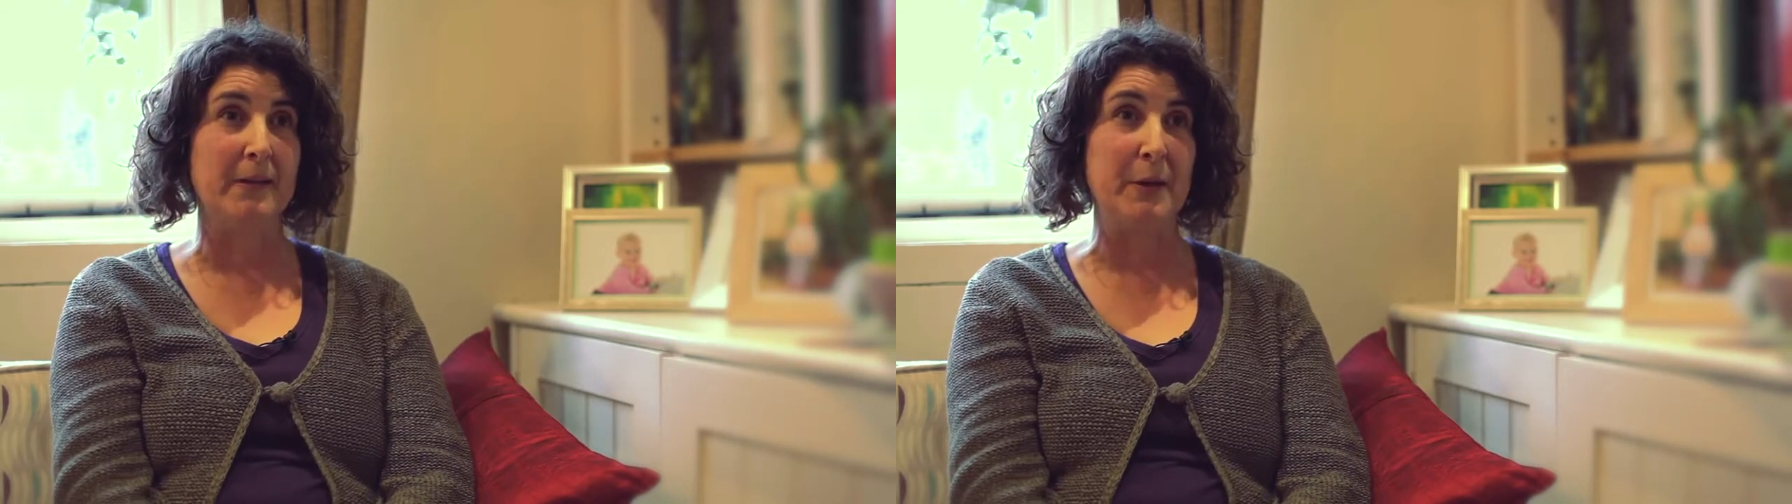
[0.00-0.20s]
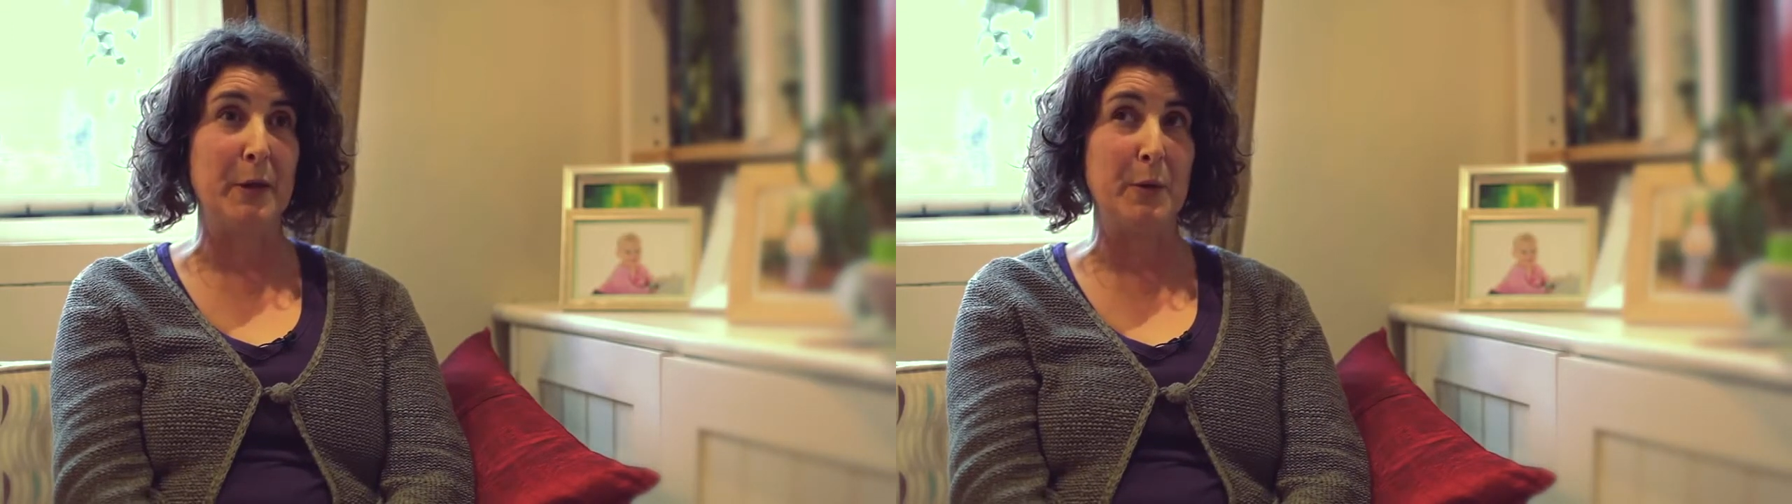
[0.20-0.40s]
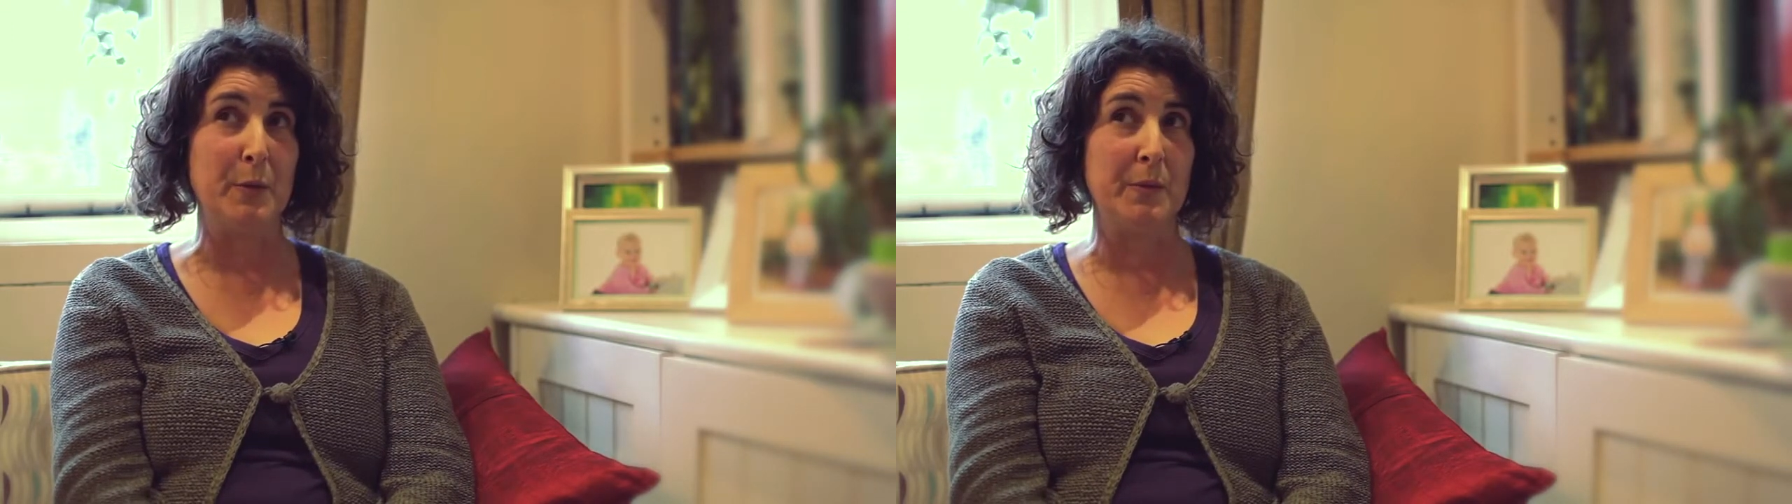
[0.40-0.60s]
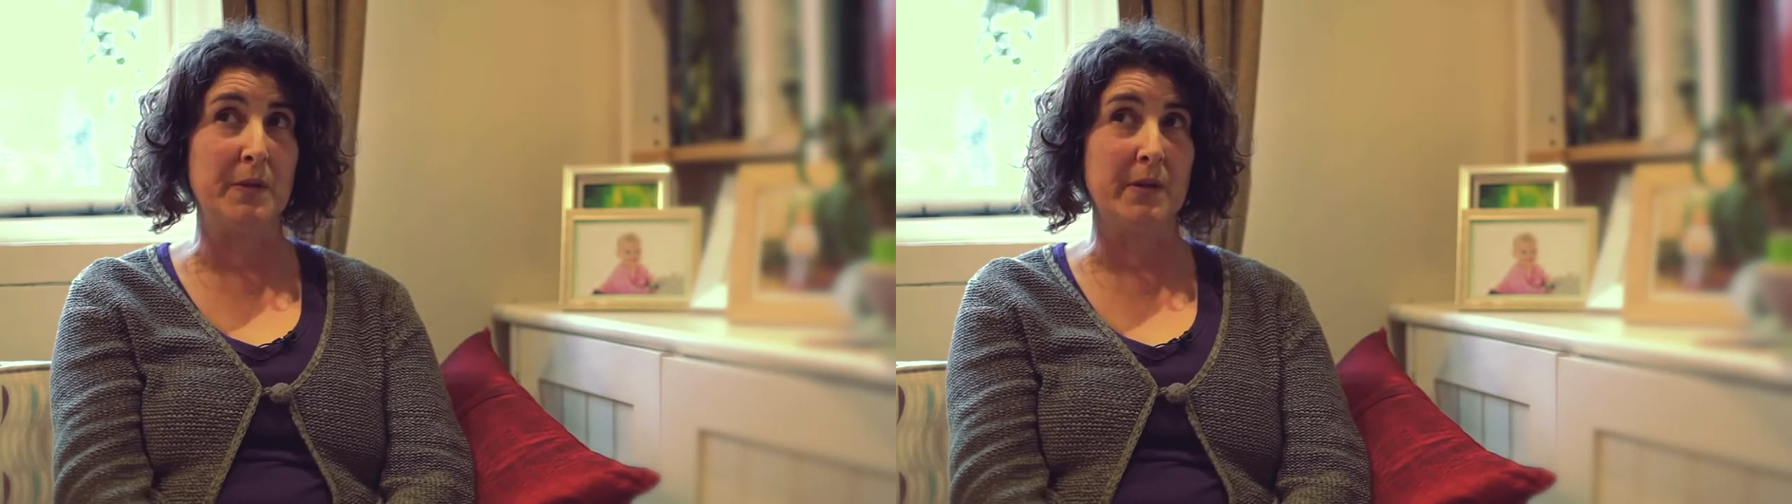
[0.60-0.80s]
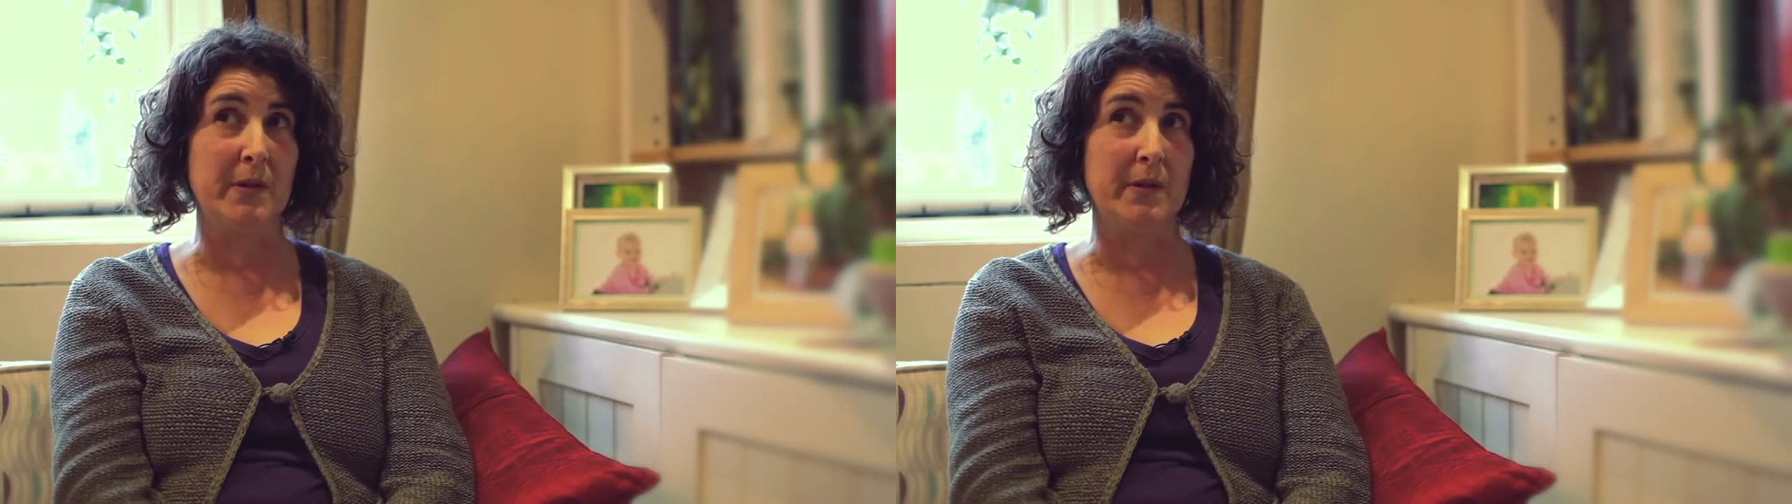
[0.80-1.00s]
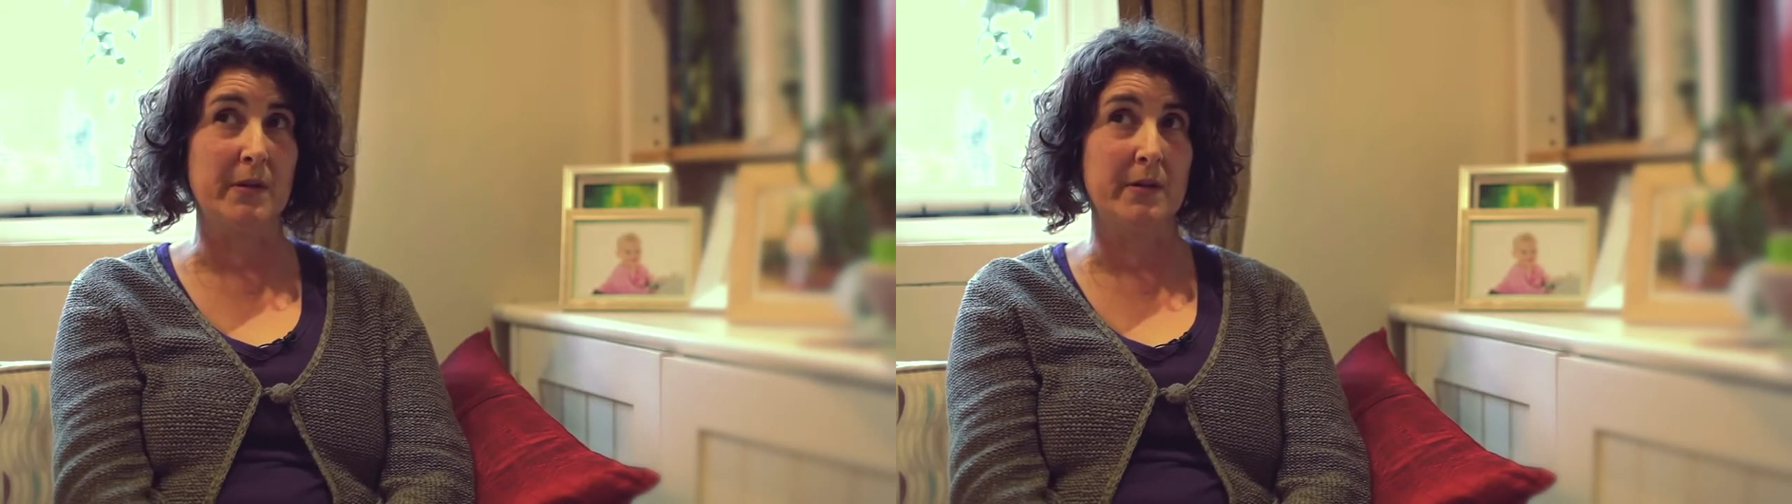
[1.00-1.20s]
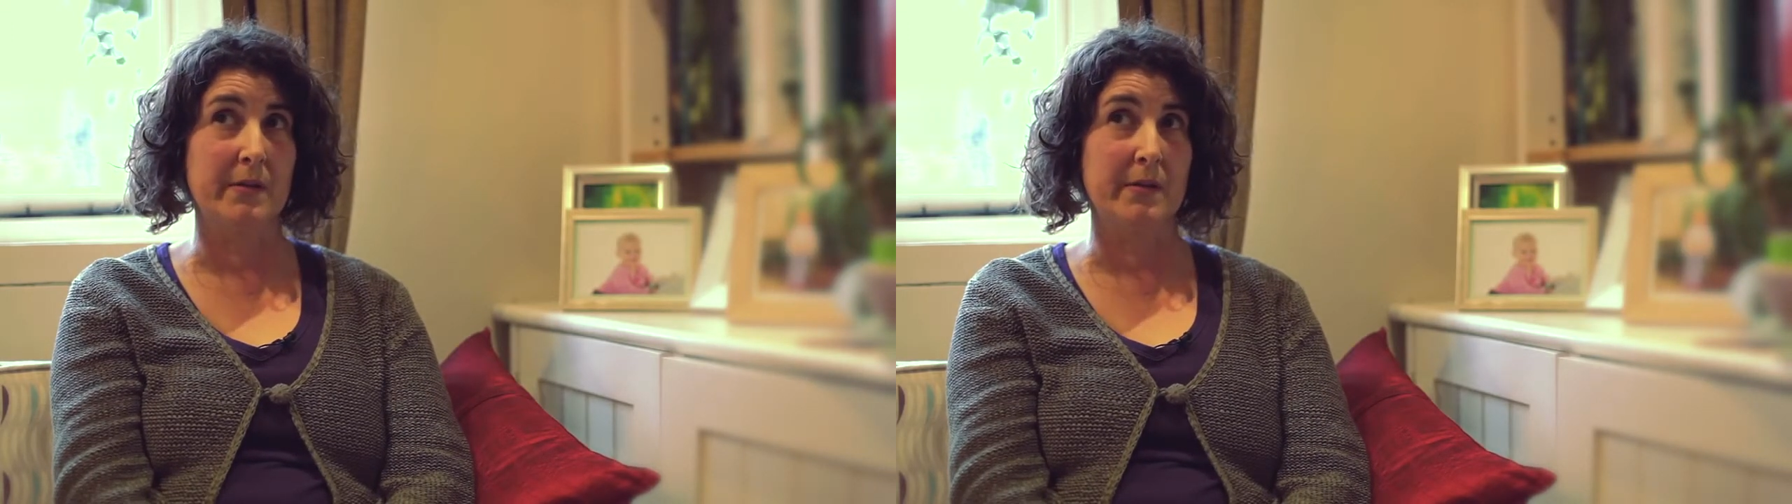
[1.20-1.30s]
So the